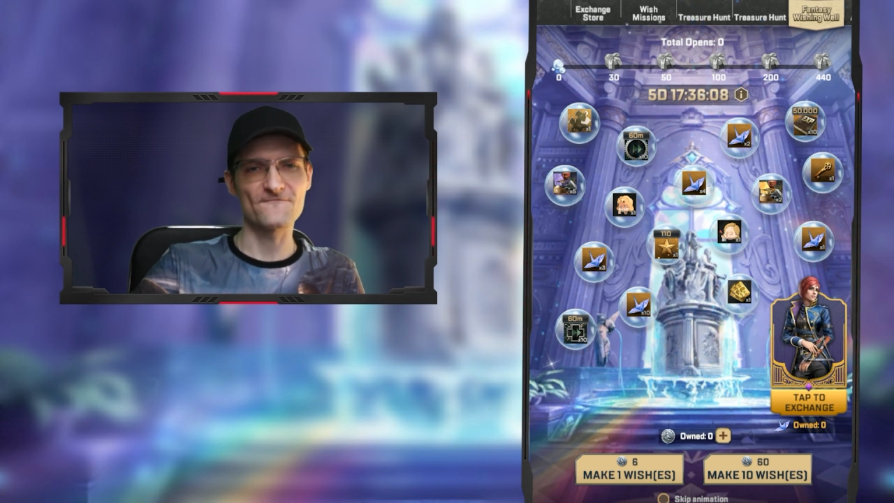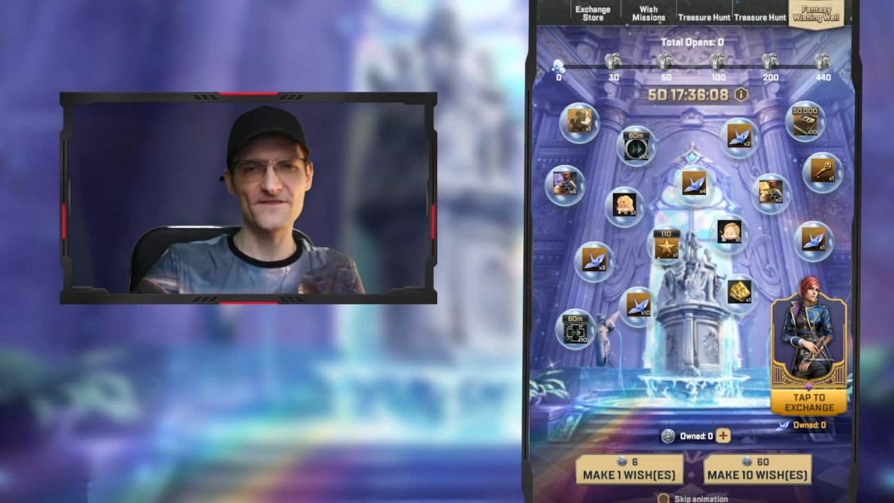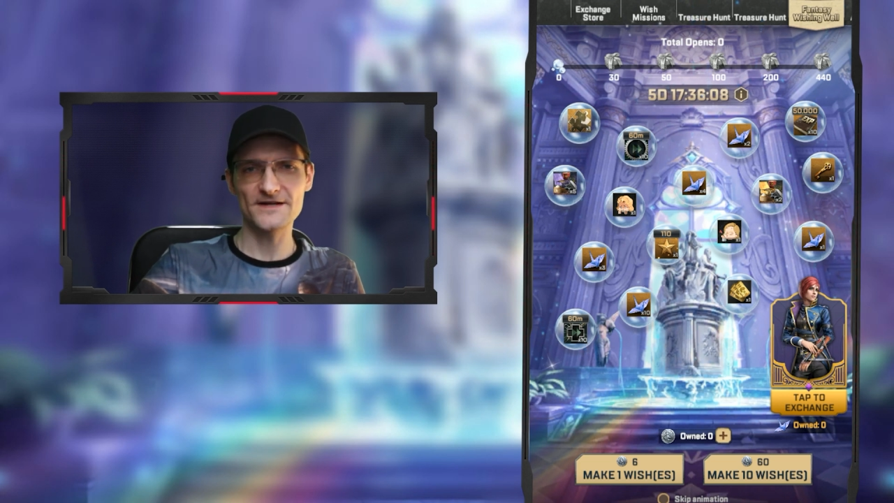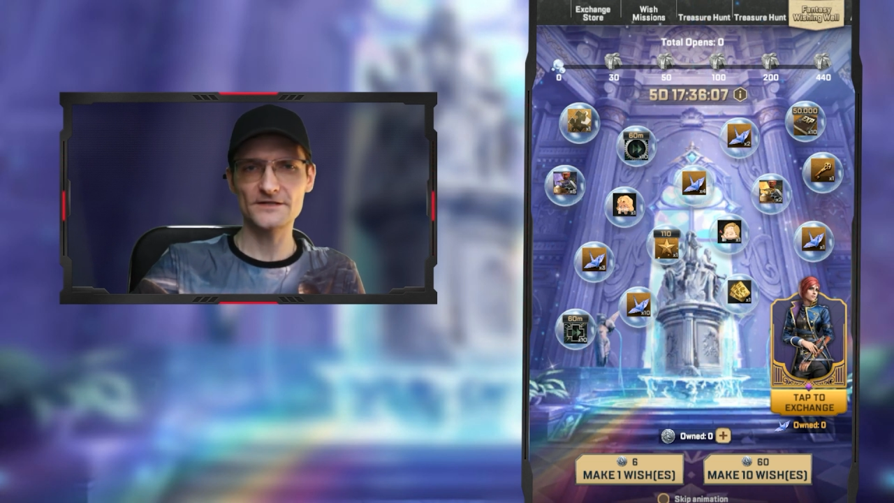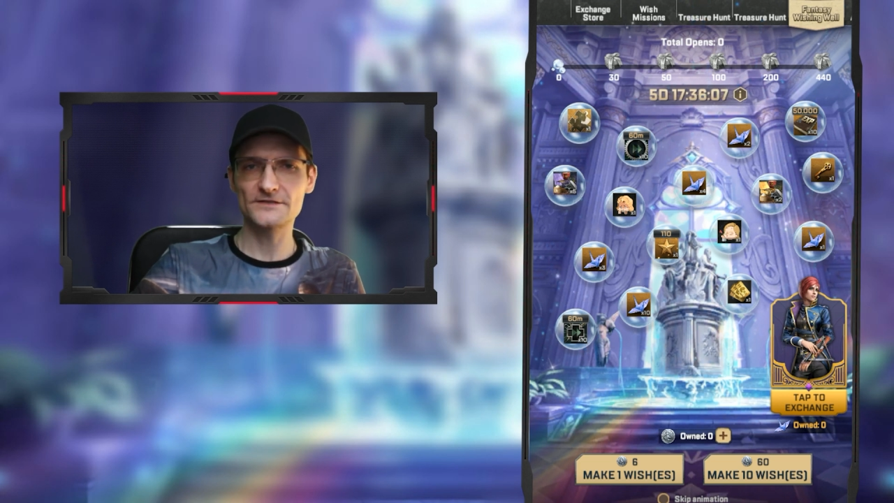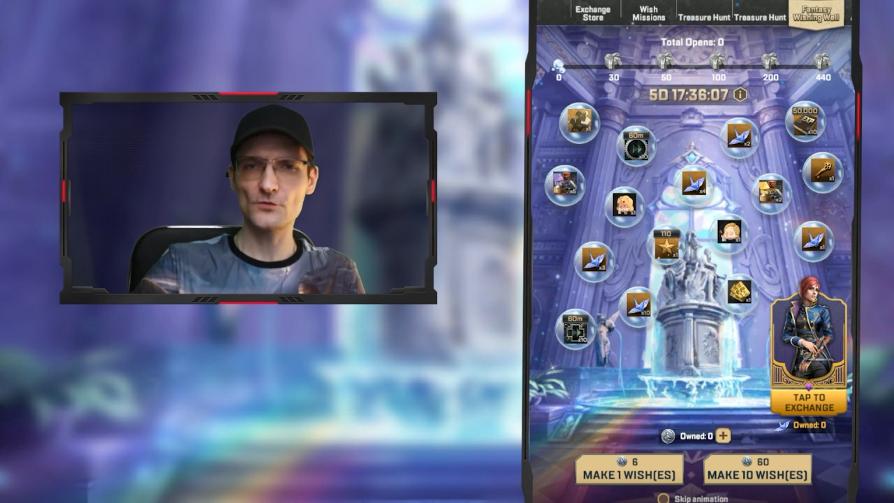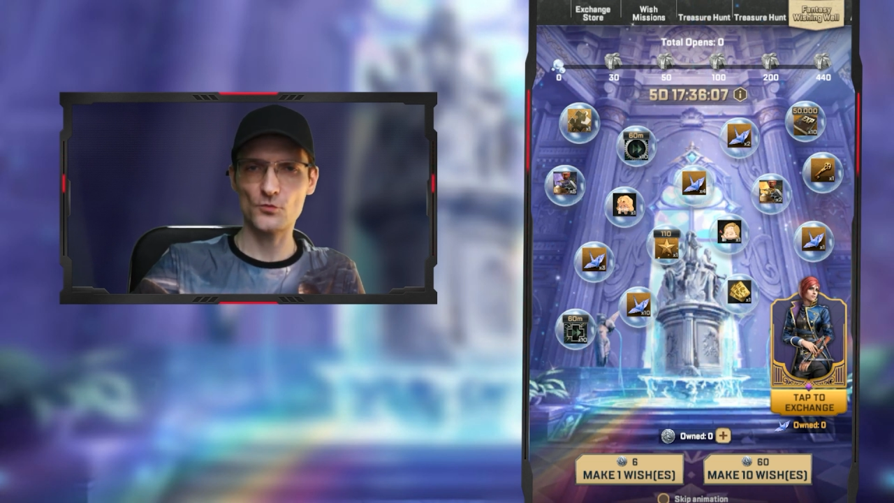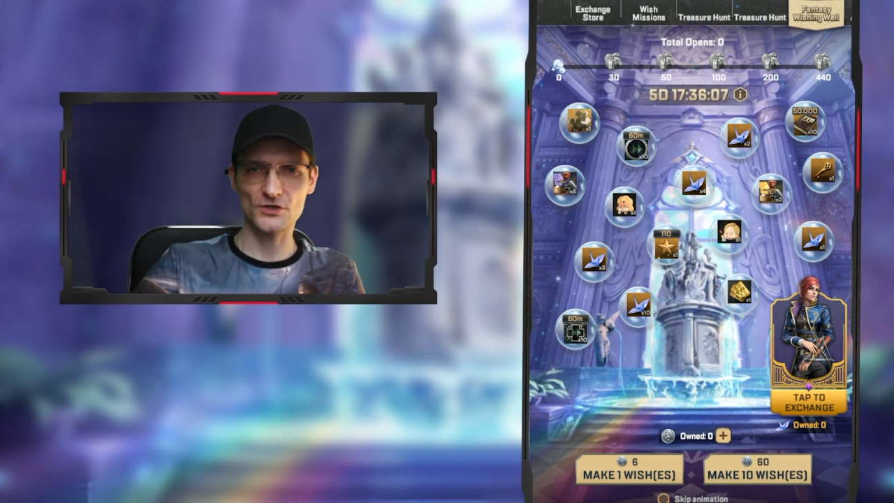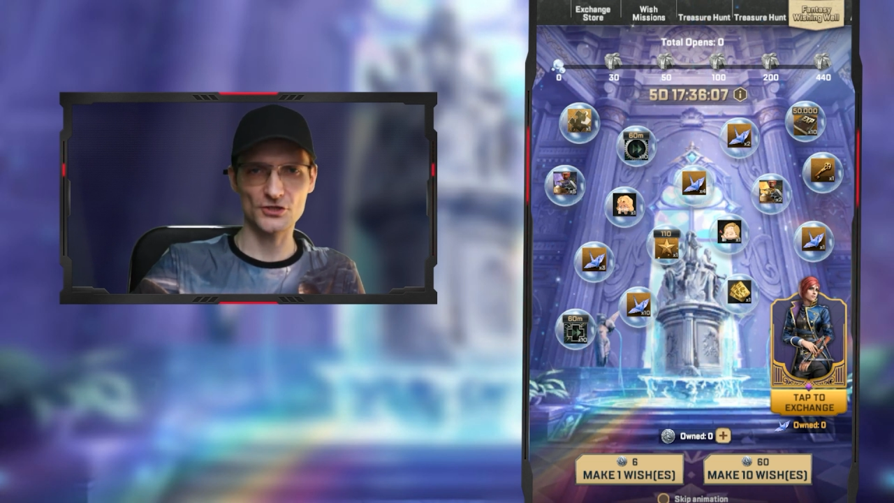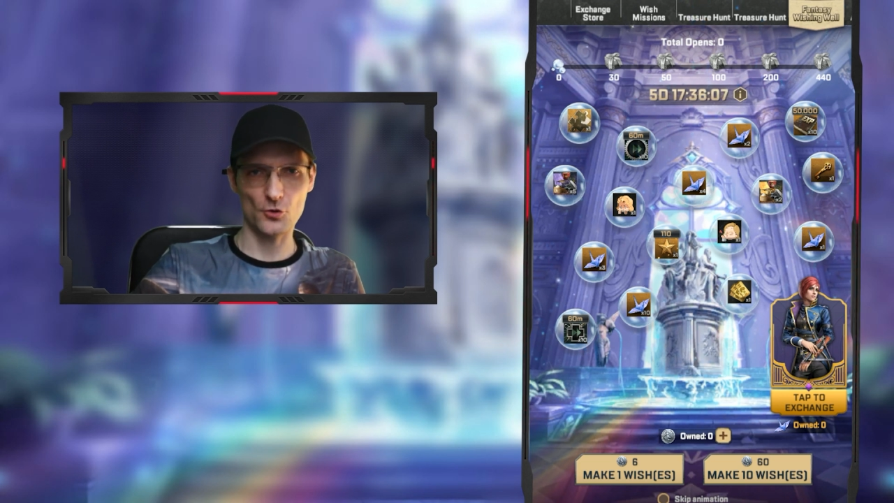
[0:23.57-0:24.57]
Fantasy
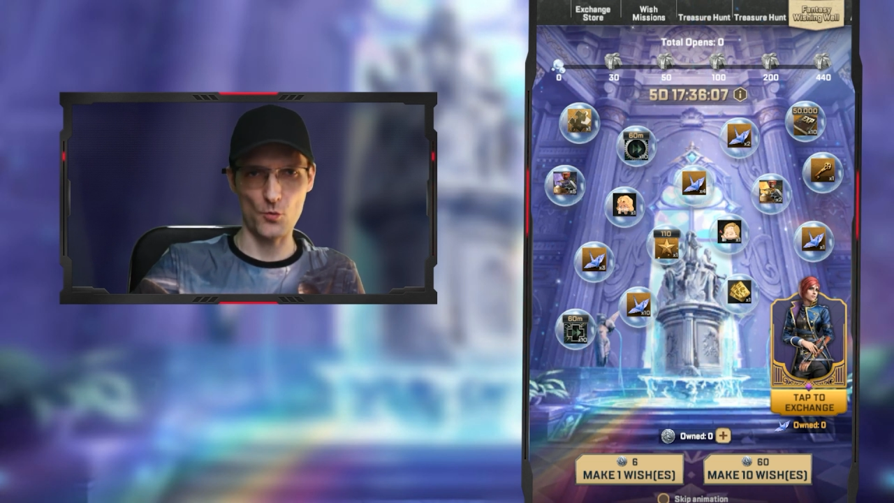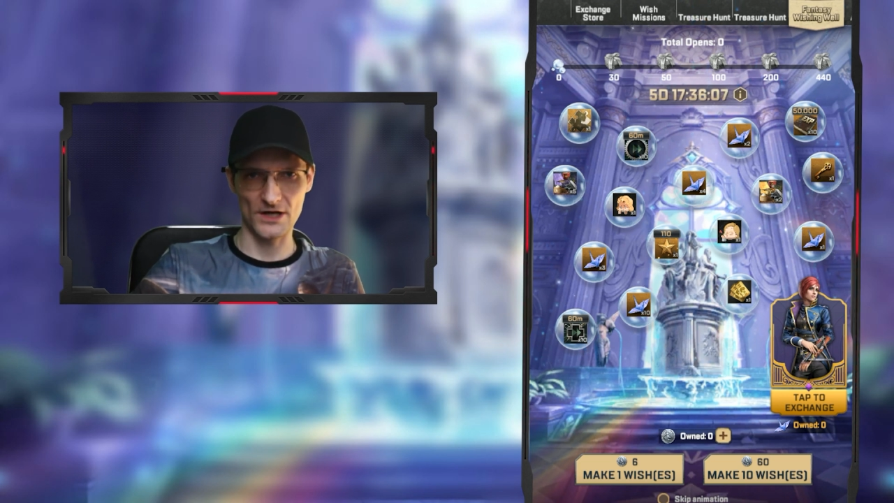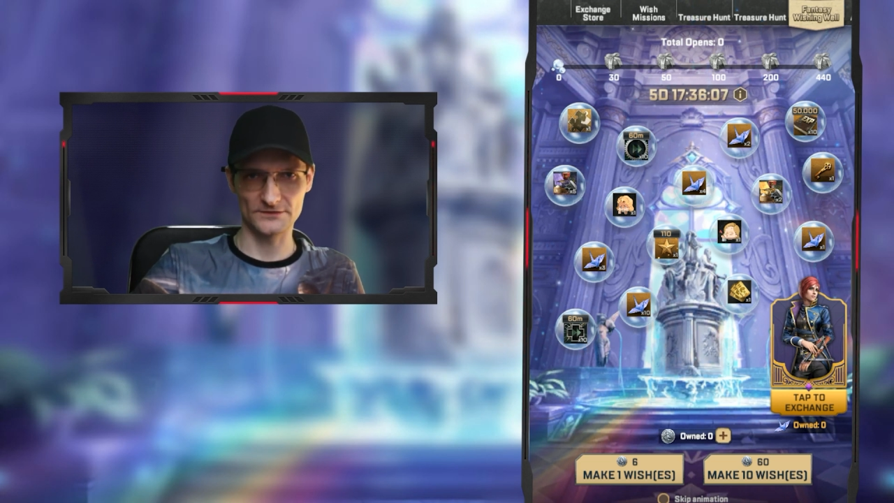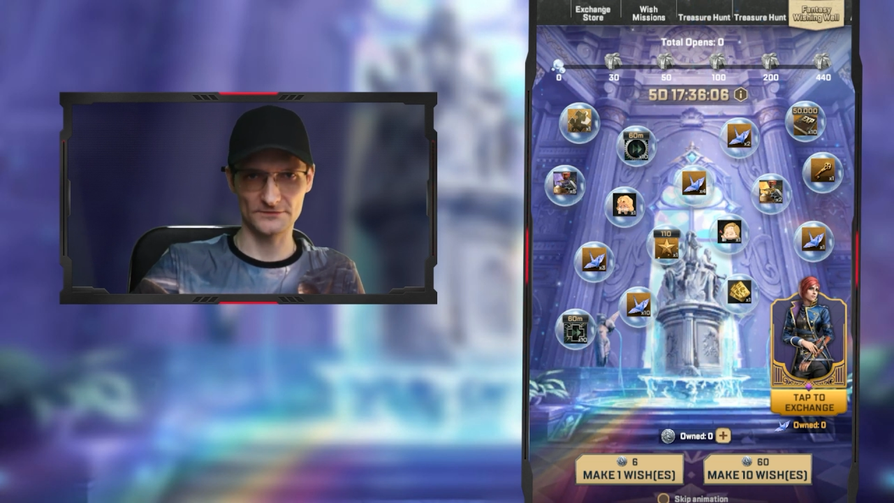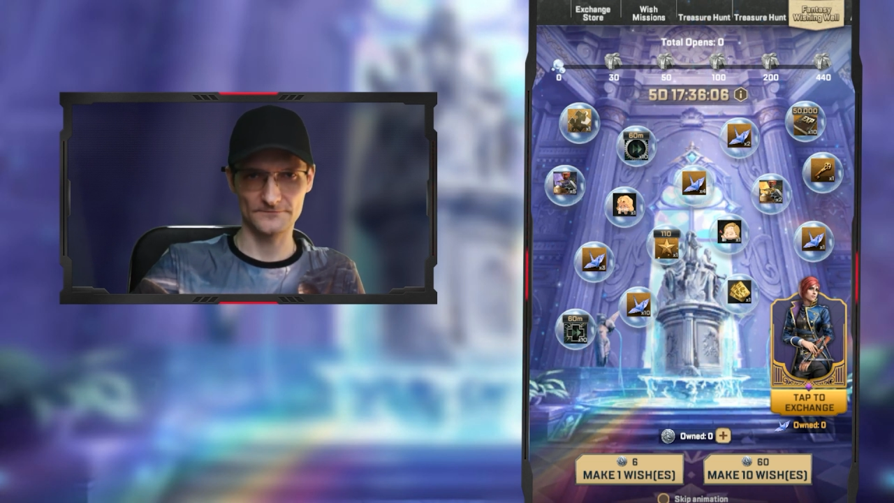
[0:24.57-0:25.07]
Wishing Well.